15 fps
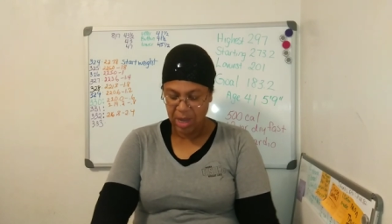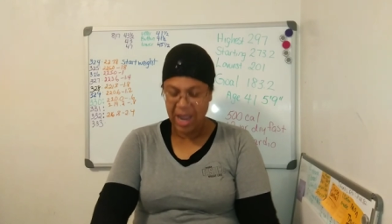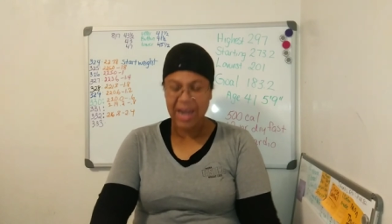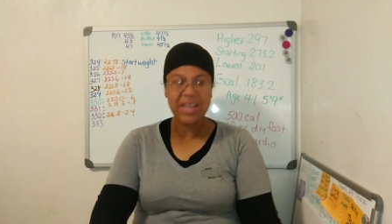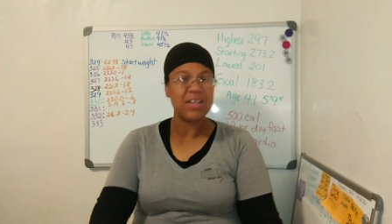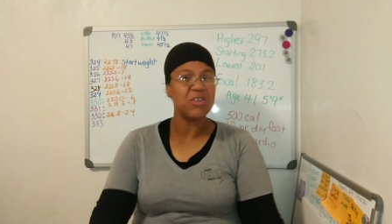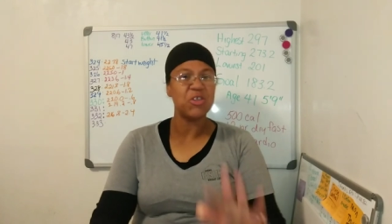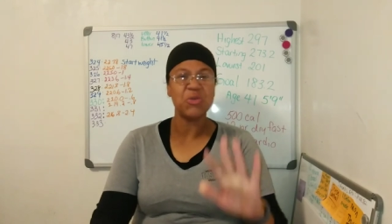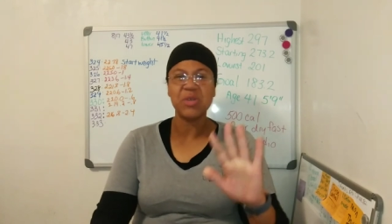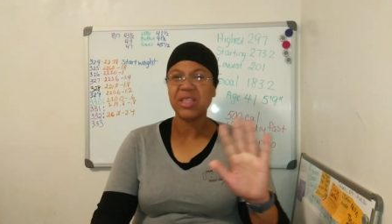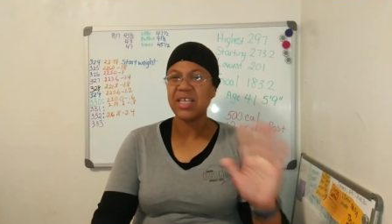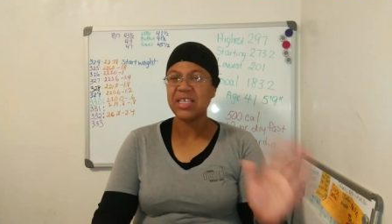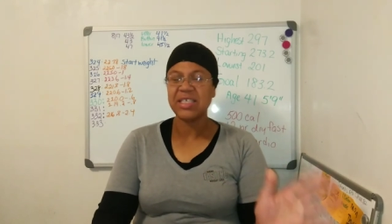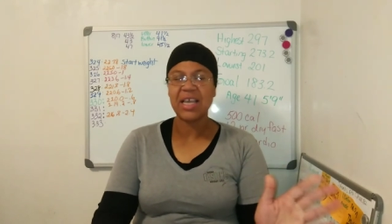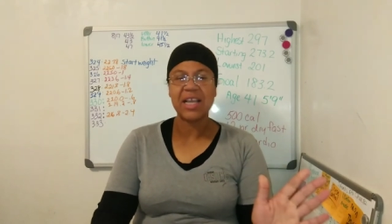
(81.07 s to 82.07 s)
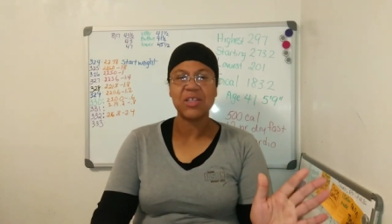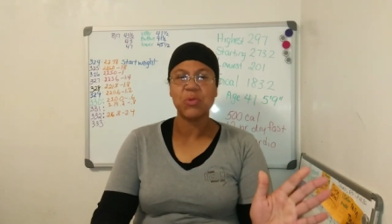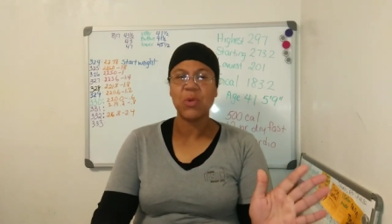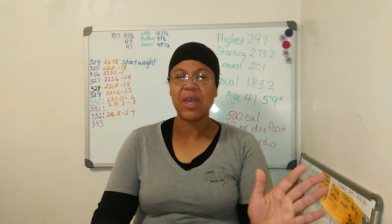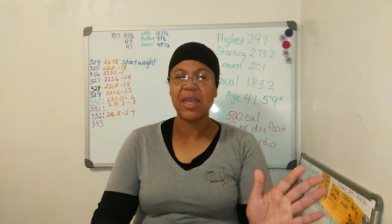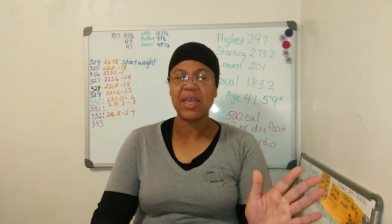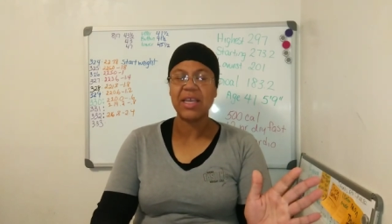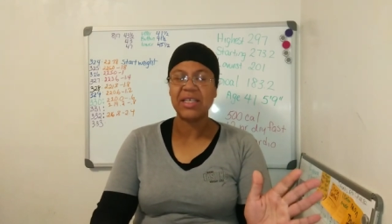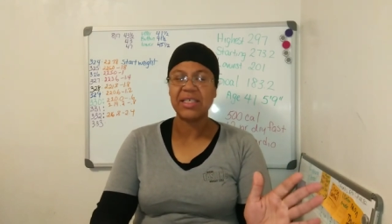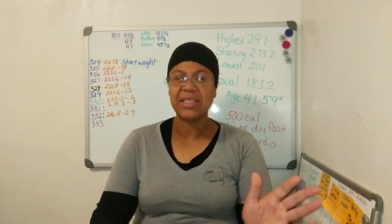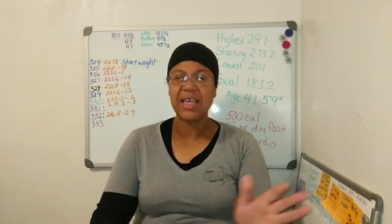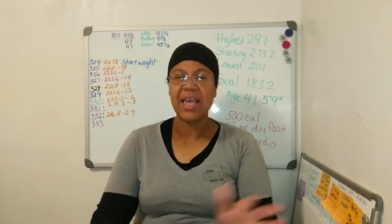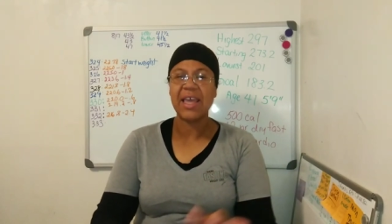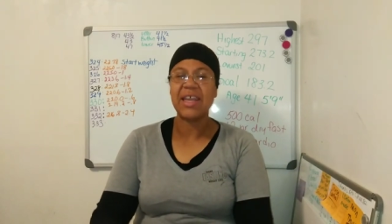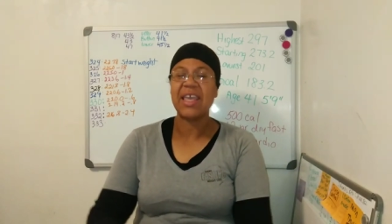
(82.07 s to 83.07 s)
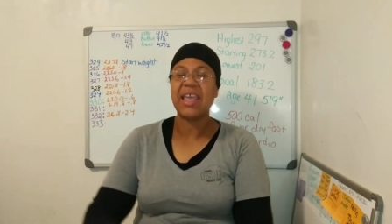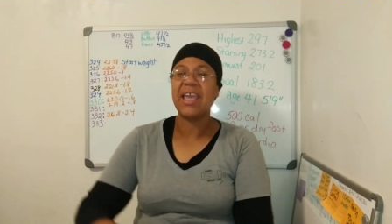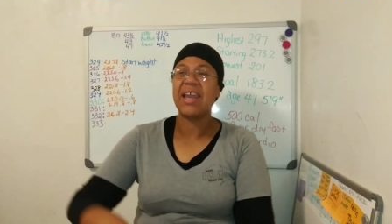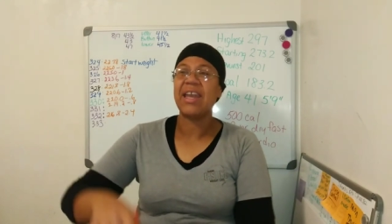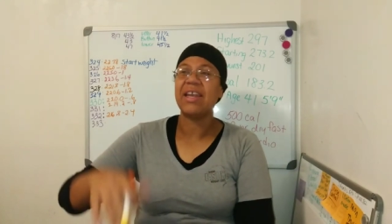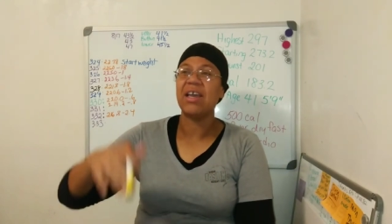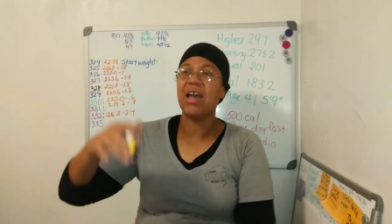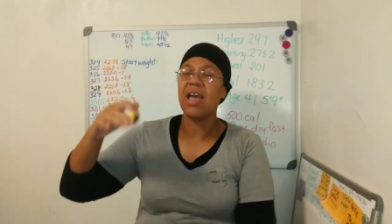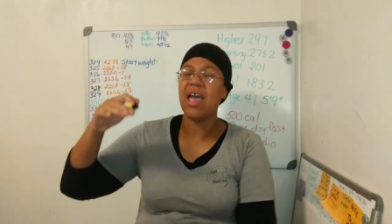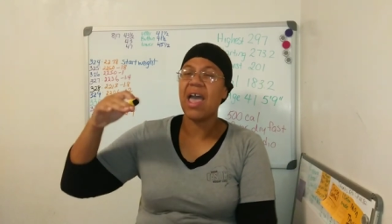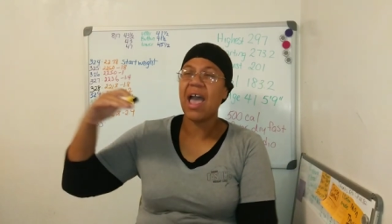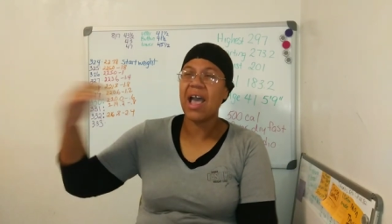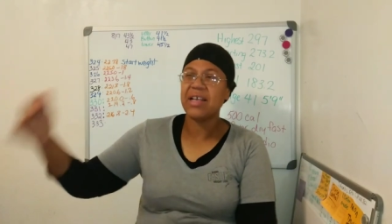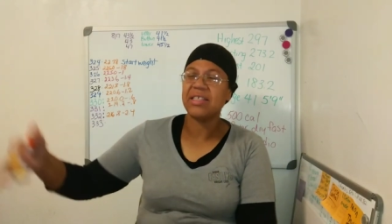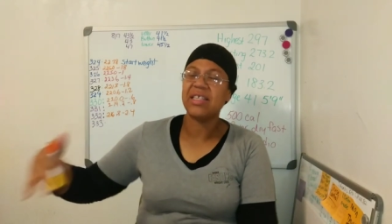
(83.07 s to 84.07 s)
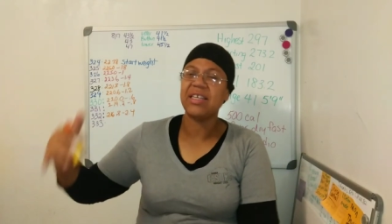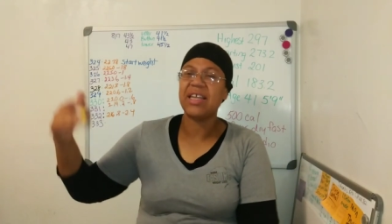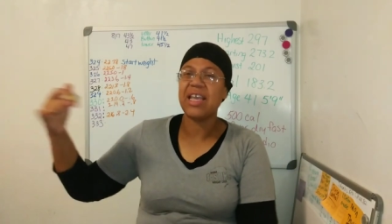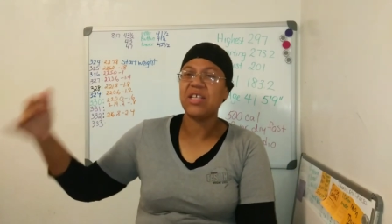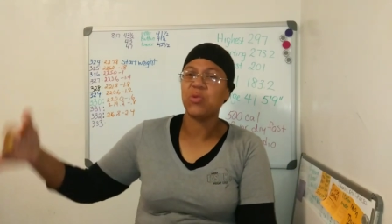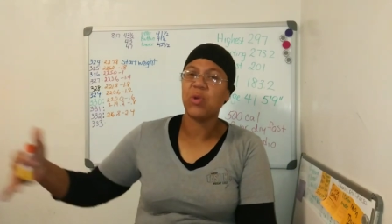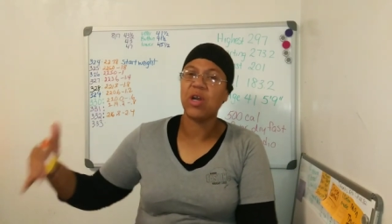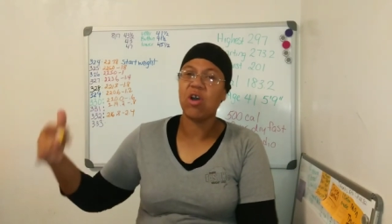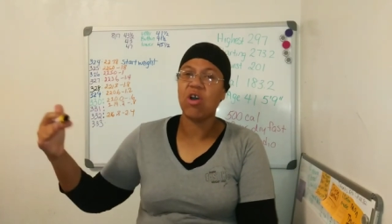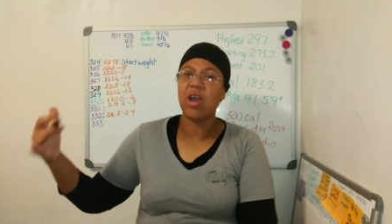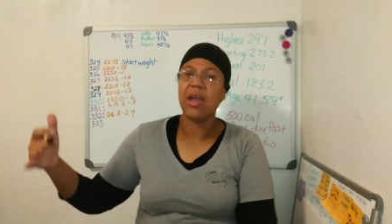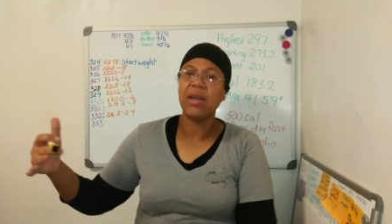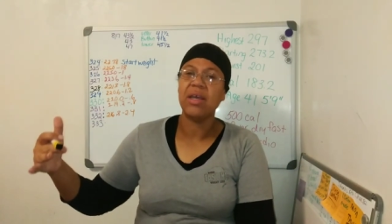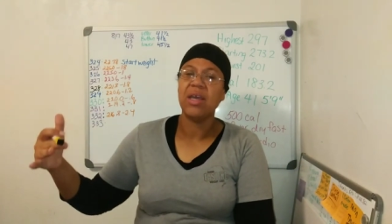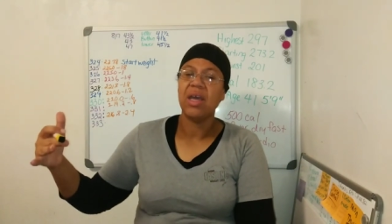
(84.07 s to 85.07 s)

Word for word: I didn't do it the exact way he said. And as the days went on,